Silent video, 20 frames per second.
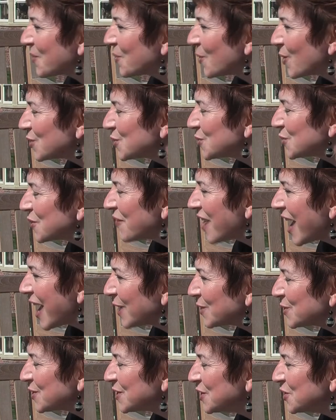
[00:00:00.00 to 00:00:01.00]
What sort of
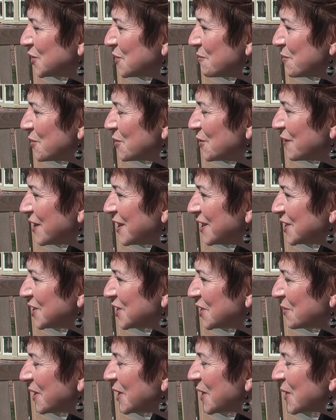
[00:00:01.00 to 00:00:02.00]
house did you move
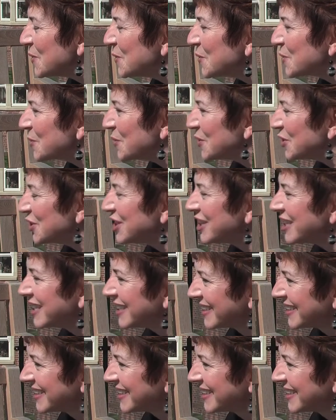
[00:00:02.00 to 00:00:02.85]
into in Oakwood?